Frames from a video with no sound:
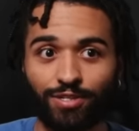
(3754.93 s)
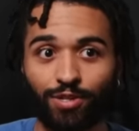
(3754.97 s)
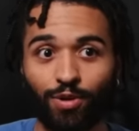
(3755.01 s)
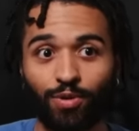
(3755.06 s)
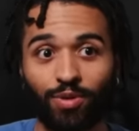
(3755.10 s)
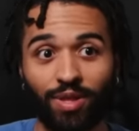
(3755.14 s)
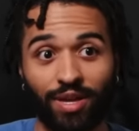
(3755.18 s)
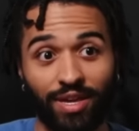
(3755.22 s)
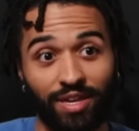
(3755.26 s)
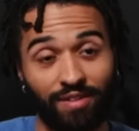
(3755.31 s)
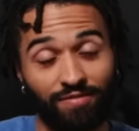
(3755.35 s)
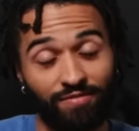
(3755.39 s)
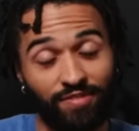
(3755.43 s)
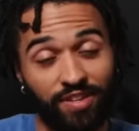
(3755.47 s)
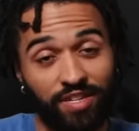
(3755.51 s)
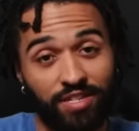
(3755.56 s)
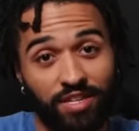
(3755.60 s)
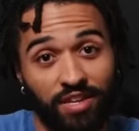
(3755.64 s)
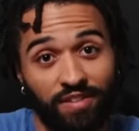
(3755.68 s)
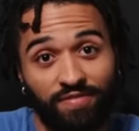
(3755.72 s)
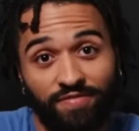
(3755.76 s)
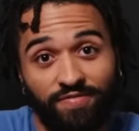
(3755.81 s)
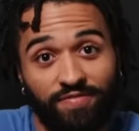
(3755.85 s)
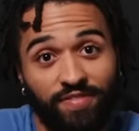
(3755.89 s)
So like if it's
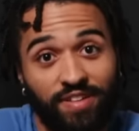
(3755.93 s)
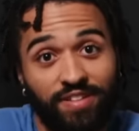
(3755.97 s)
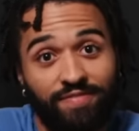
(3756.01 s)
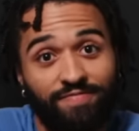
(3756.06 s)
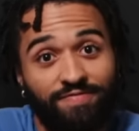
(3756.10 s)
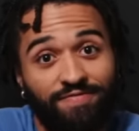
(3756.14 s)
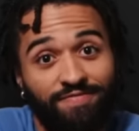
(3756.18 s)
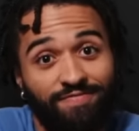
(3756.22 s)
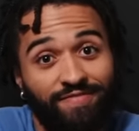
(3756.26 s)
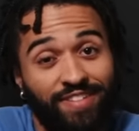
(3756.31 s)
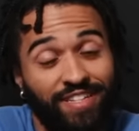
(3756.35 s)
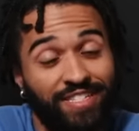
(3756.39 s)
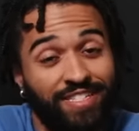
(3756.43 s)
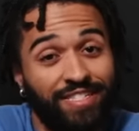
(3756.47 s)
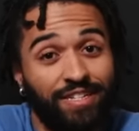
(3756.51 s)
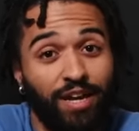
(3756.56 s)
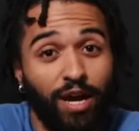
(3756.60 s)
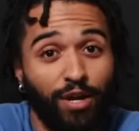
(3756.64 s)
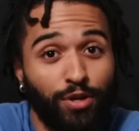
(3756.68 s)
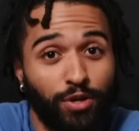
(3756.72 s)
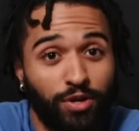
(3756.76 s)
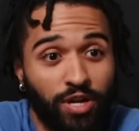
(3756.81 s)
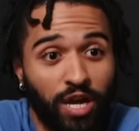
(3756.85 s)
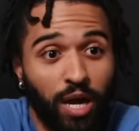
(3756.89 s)
if, if it's
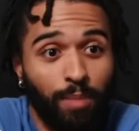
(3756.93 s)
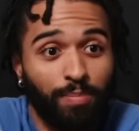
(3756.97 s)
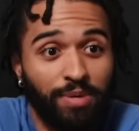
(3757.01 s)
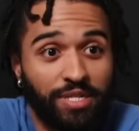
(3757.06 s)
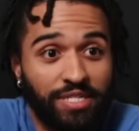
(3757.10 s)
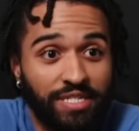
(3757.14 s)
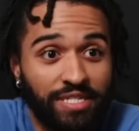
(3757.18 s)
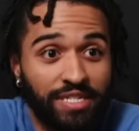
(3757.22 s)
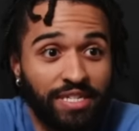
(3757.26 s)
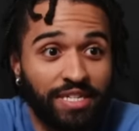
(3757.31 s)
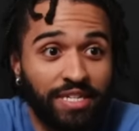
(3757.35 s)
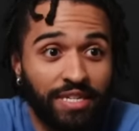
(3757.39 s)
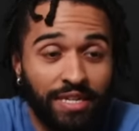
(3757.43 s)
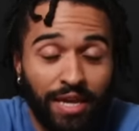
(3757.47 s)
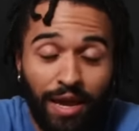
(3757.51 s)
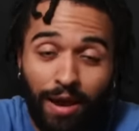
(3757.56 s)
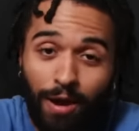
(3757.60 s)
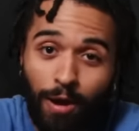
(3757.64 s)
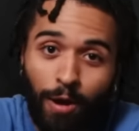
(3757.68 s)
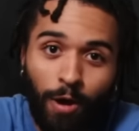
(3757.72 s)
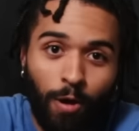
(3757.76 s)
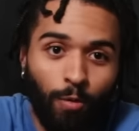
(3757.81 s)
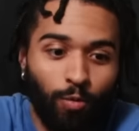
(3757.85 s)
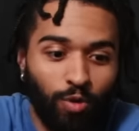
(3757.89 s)
not your cup of tea,
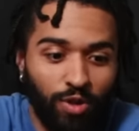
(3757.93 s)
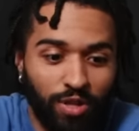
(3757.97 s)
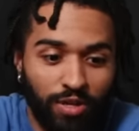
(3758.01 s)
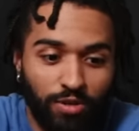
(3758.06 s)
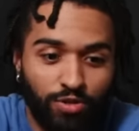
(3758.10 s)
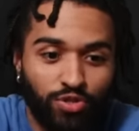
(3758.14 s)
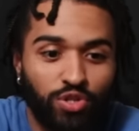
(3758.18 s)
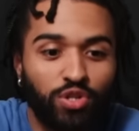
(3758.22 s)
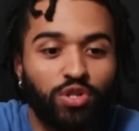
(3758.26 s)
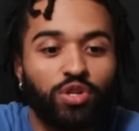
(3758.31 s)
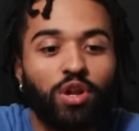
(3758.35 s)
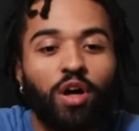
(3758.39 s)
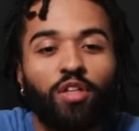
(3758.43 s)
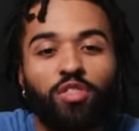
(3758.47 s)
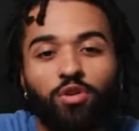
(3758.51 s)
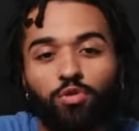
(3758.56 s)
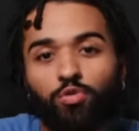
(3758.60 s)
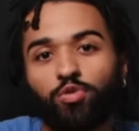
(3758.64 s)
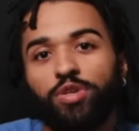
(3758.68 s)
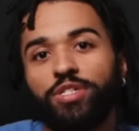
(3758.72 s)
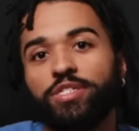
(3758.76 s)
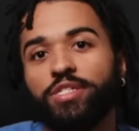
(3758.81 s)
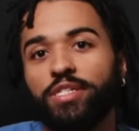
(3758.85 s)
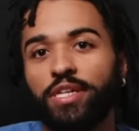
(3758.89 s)
well here's another
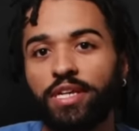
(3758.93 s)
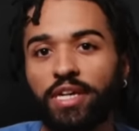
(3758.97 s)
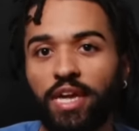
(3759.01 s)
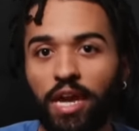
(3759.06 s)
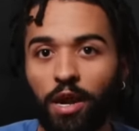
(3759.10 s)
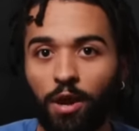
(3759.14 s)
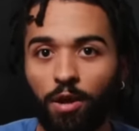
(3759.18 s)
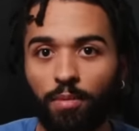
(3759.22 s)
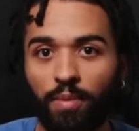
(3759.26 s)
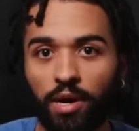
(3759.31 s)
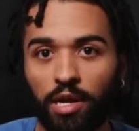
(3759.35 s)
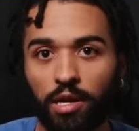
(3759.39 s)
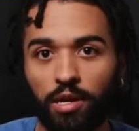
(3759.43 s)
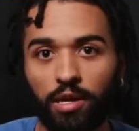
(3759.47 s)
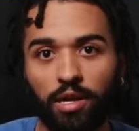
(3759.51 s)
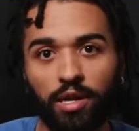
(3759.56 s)
reason to care about it.